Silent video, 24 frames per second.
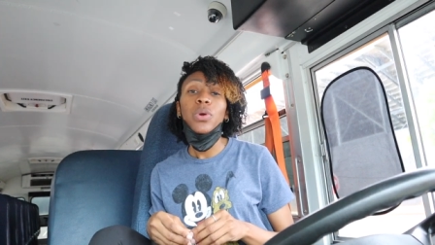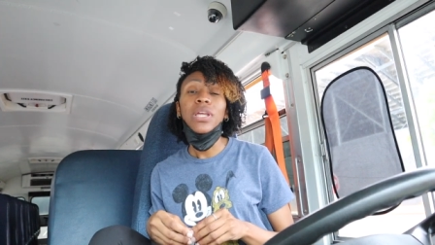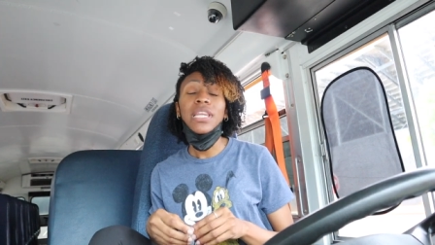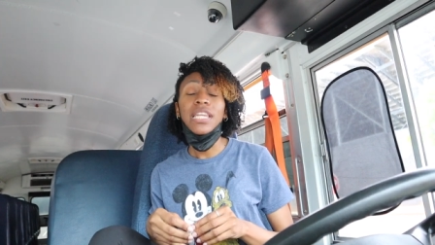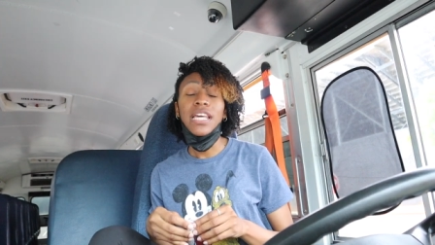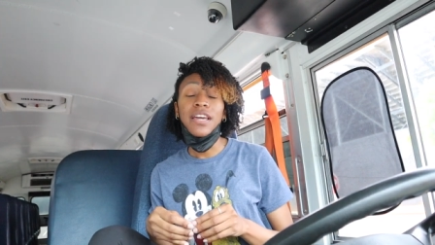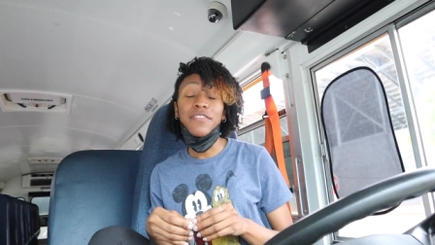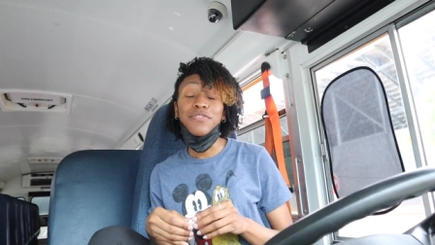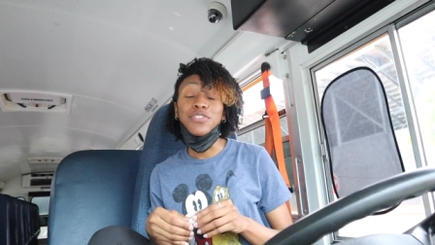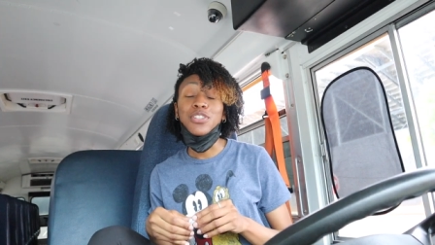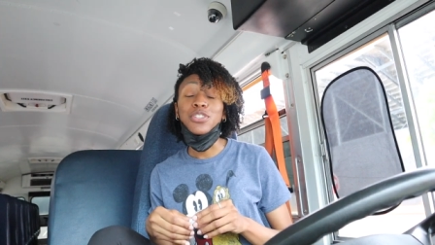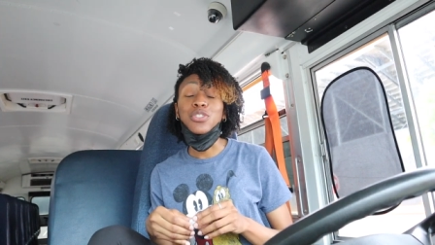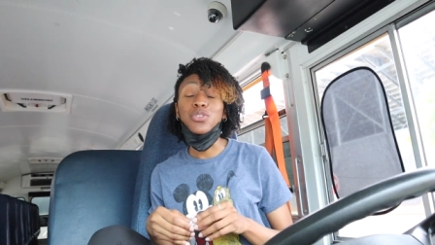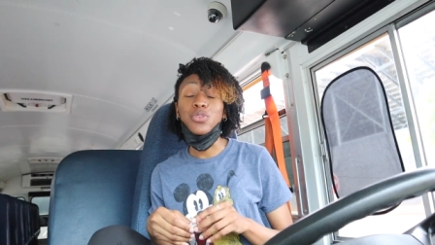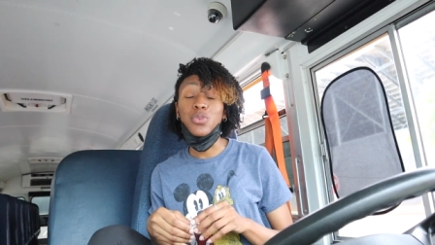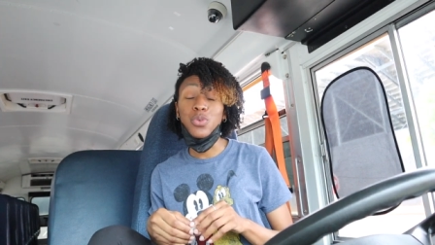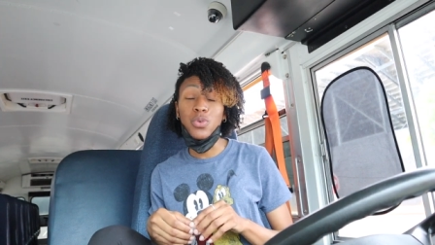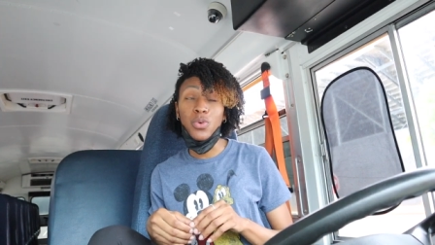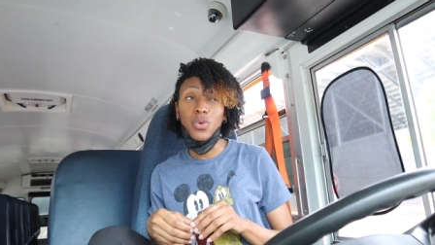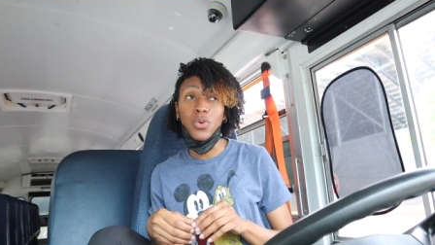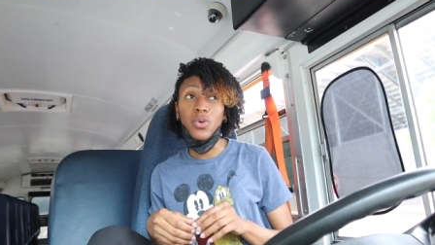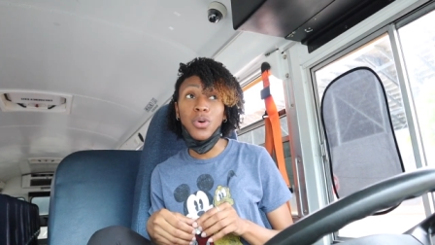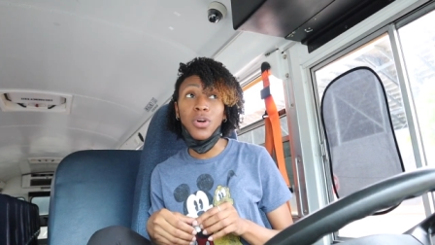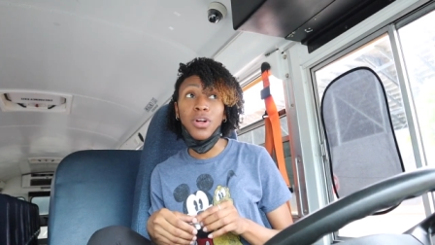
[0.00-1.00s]
We left the
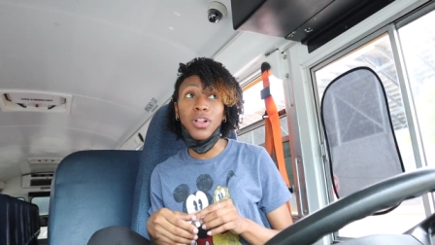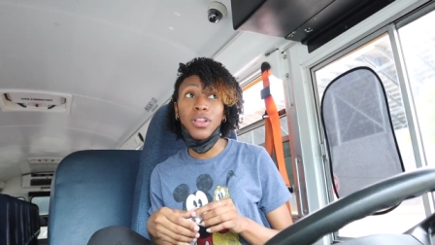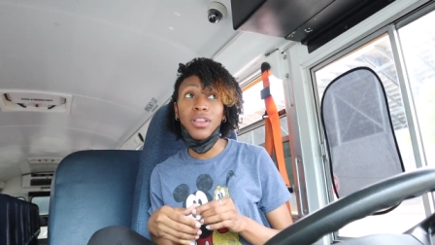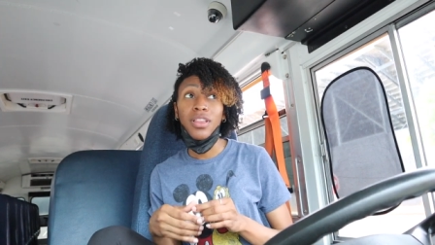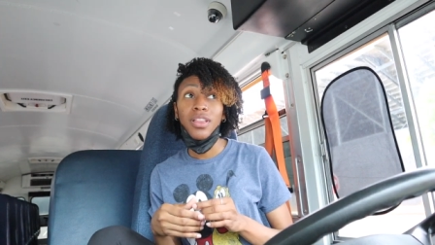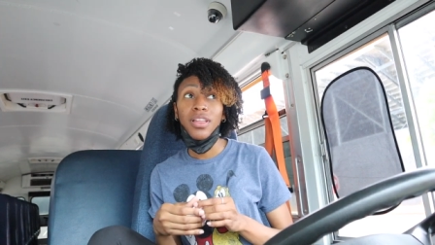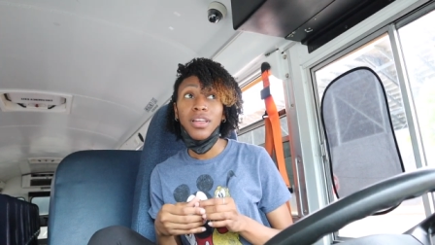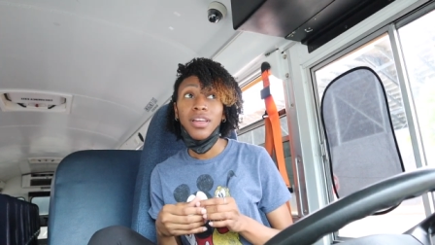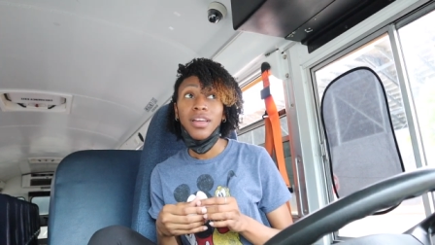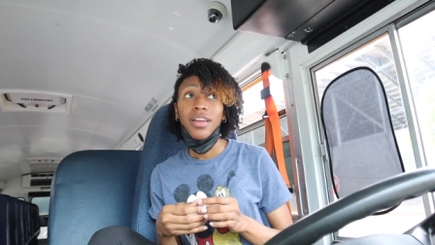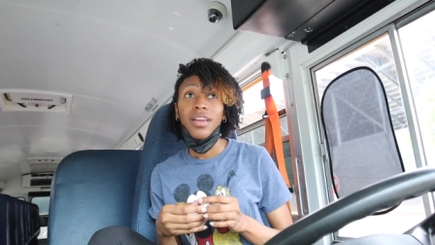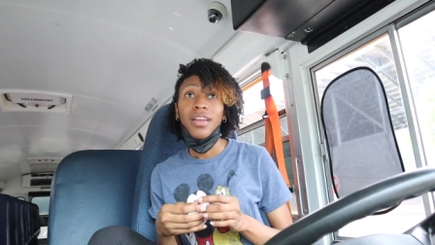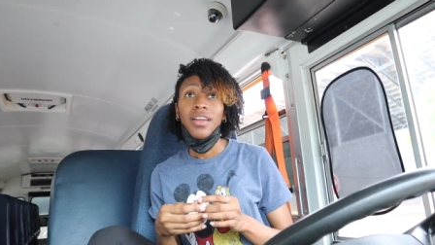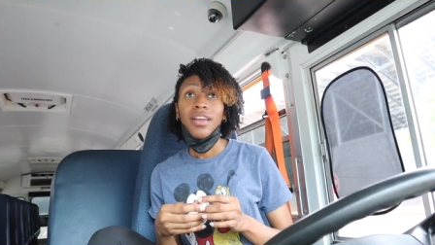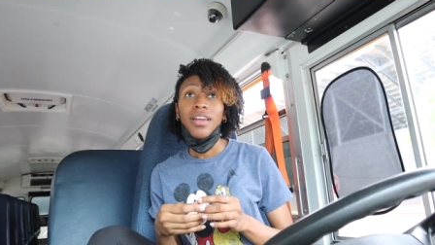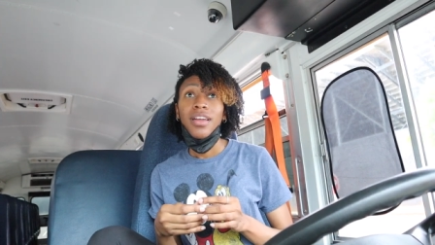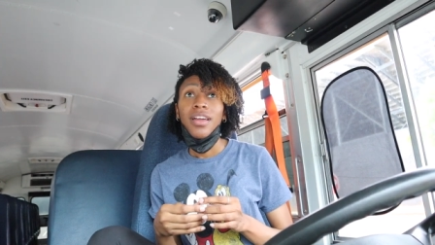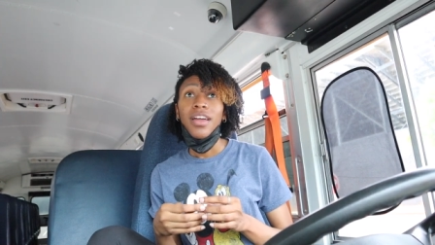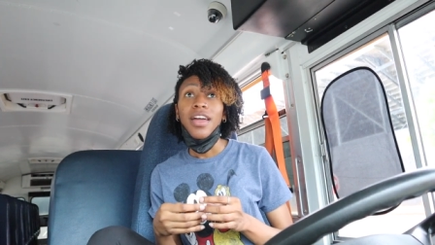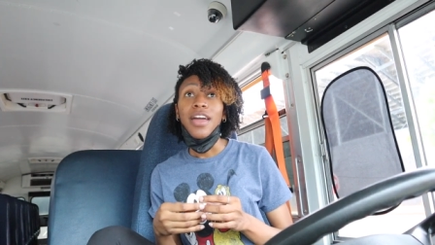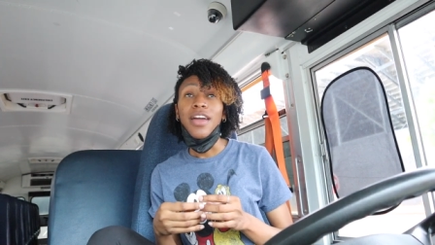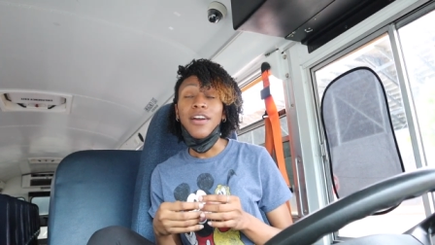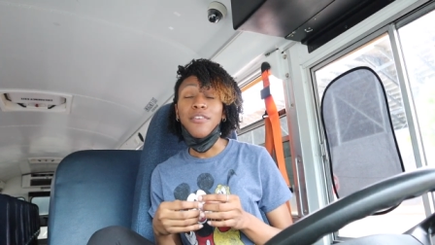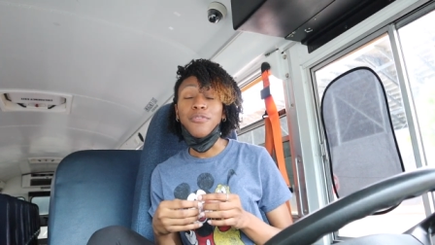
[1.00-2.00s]
school
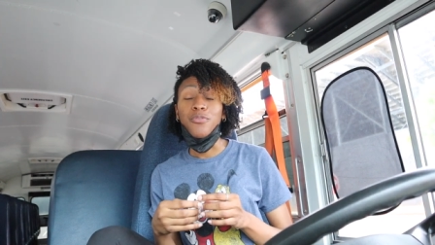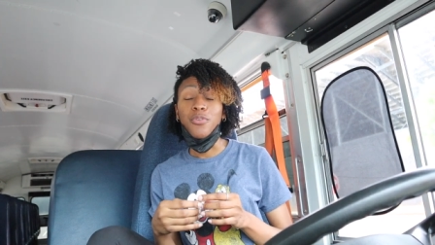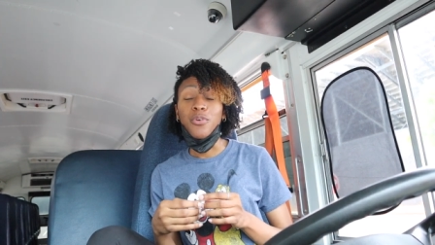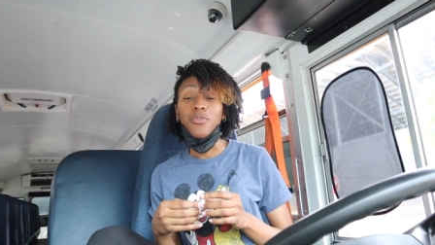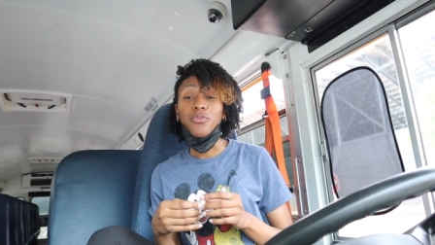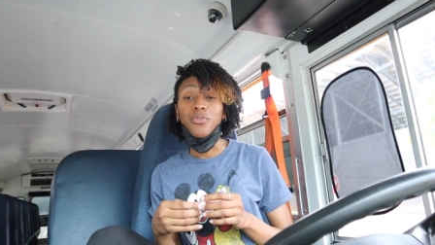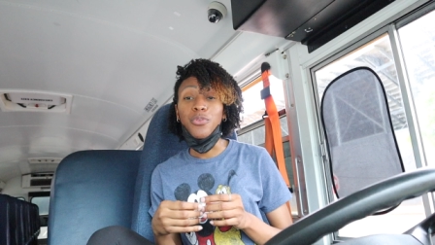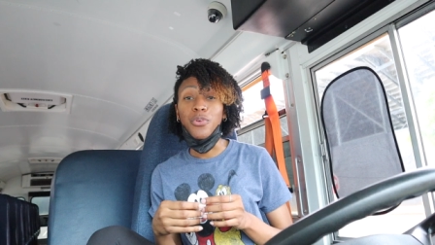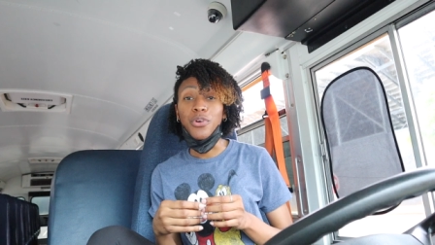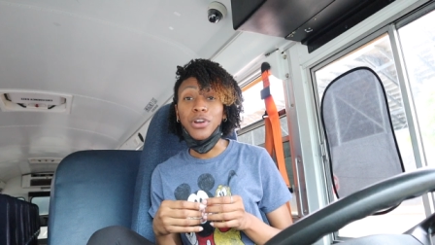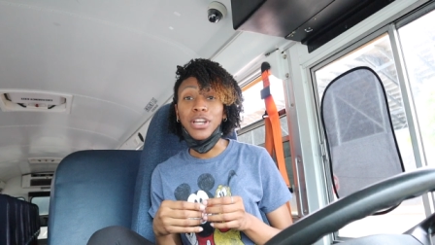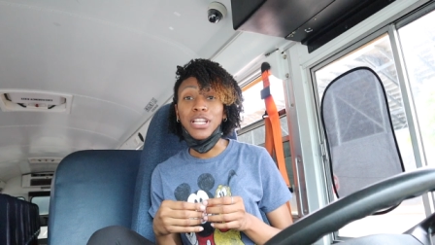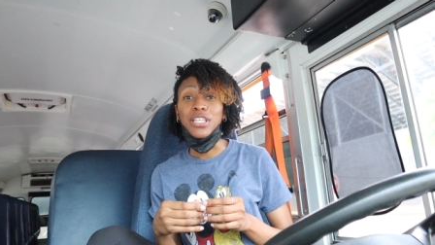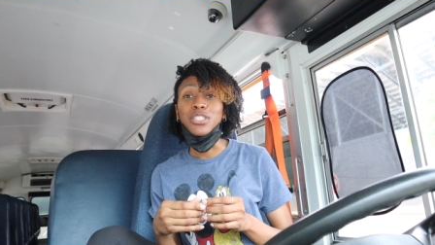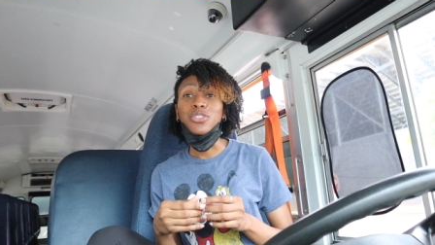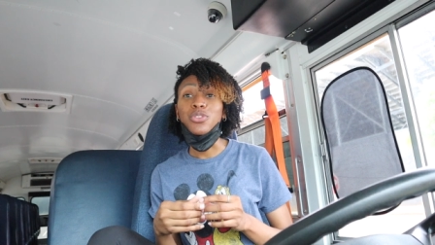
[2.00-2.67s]
at 440,